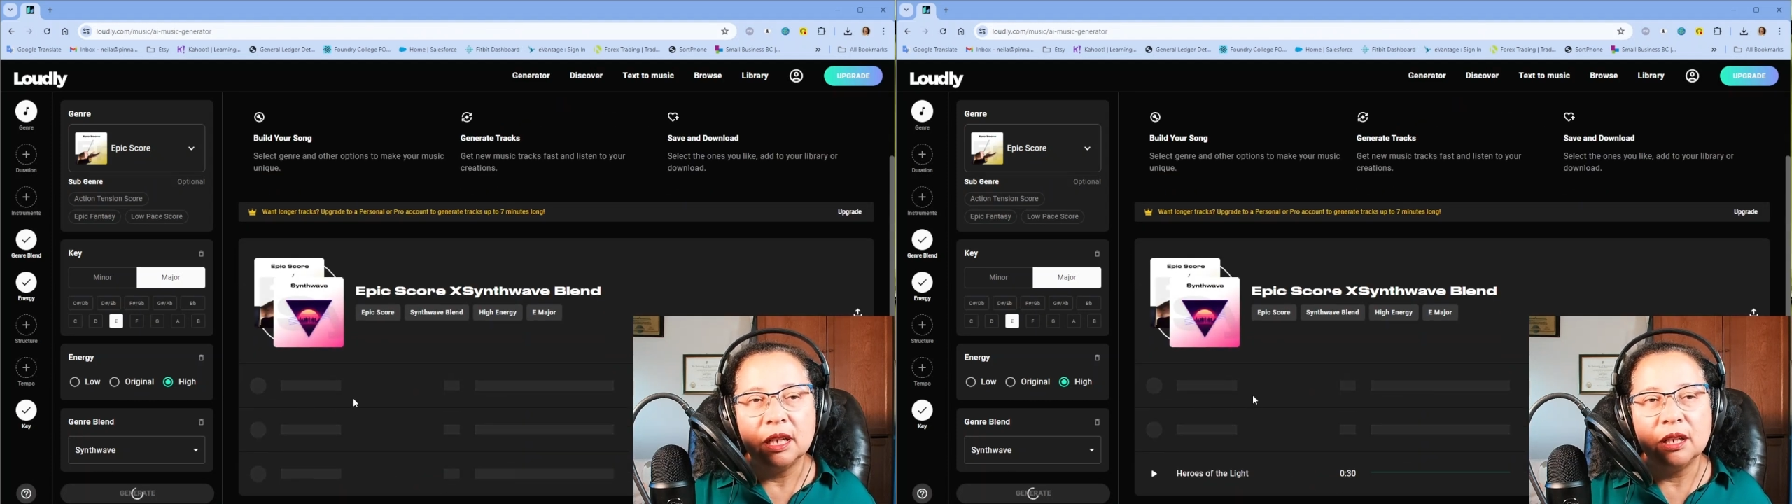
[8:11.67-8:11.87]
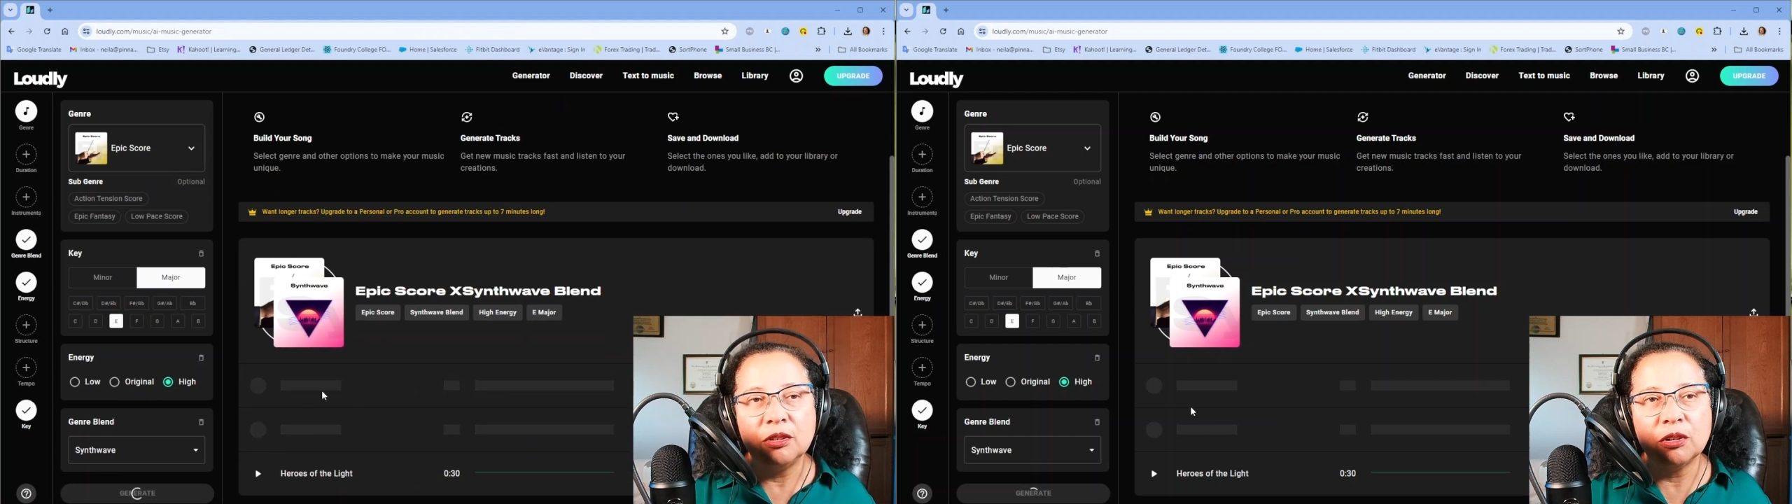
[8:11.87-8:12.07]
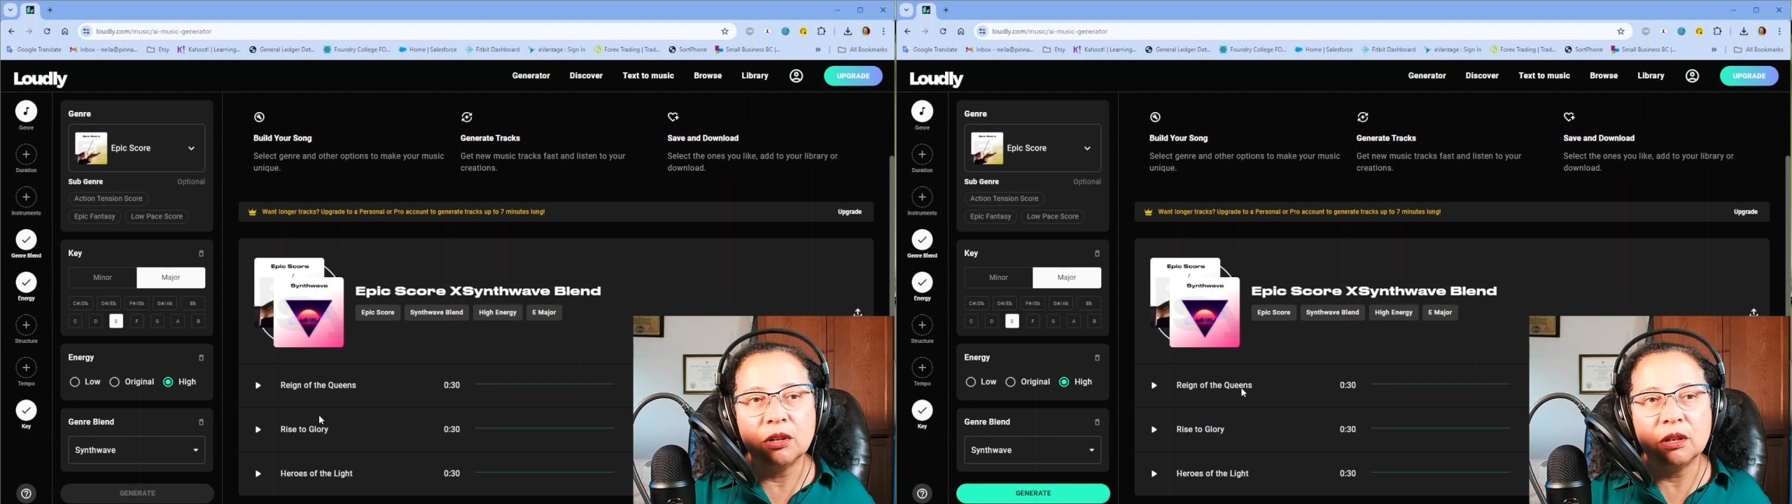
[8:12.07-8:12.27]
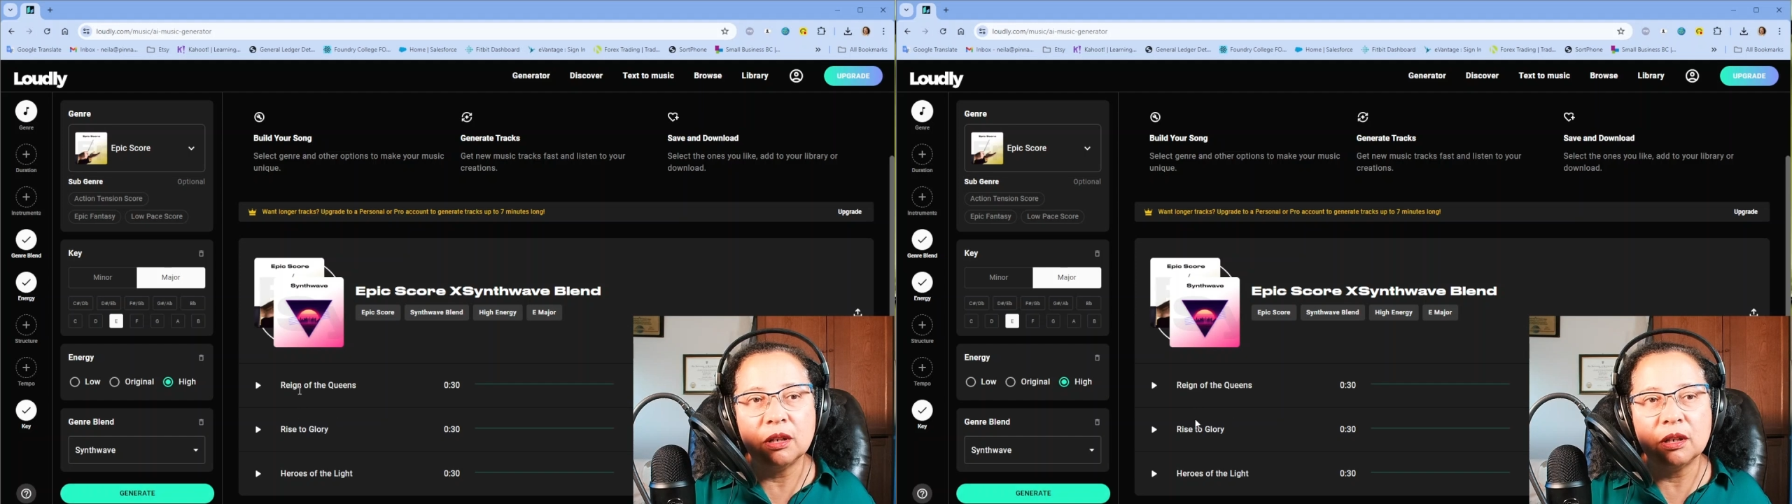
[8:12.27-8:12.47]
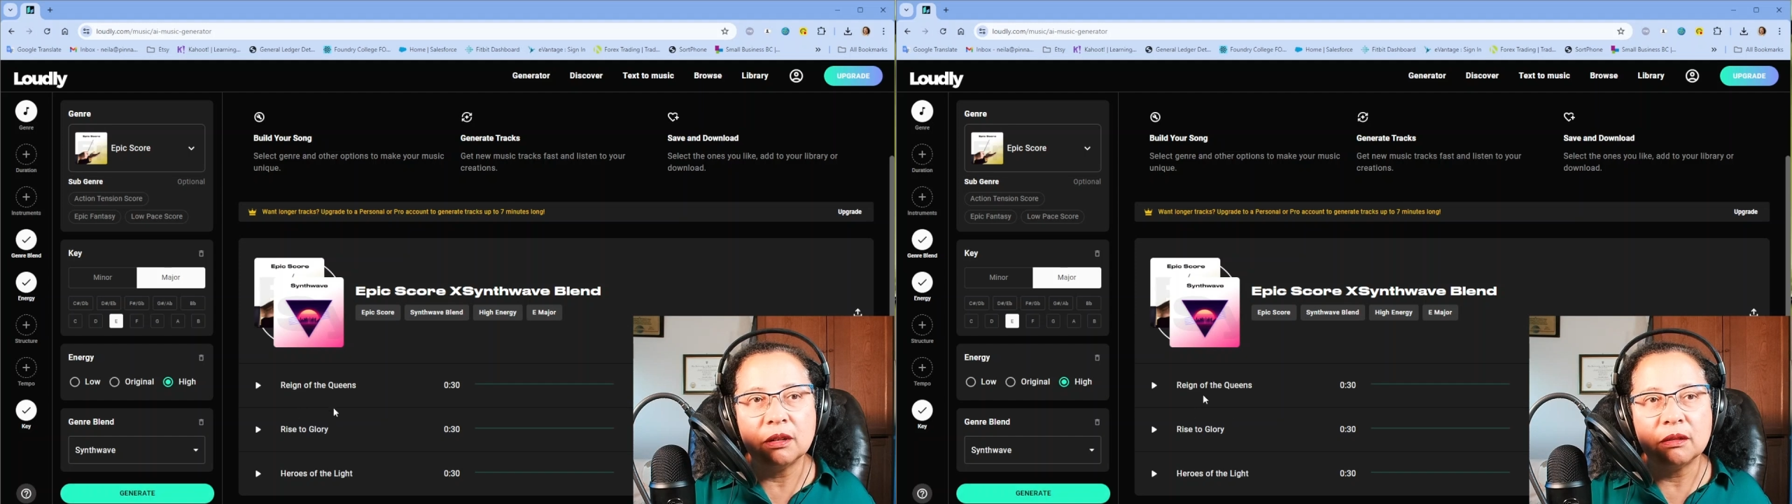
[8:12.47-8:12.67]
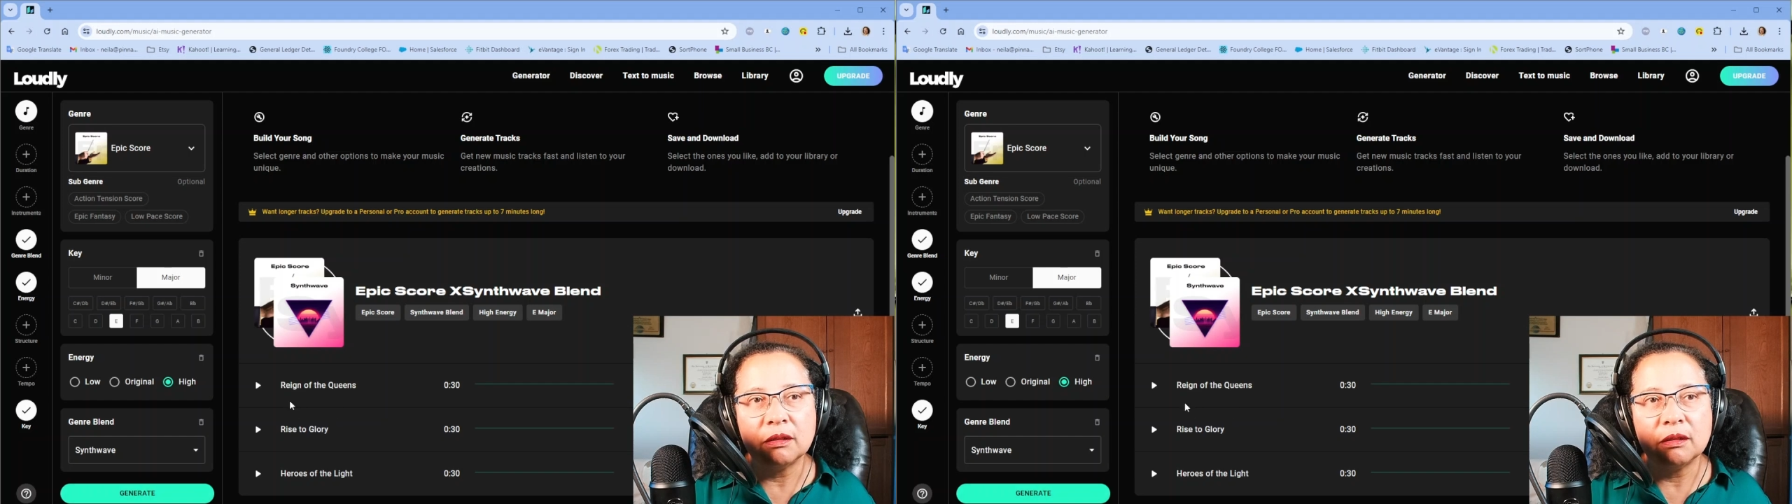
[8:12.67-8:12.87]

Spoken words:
your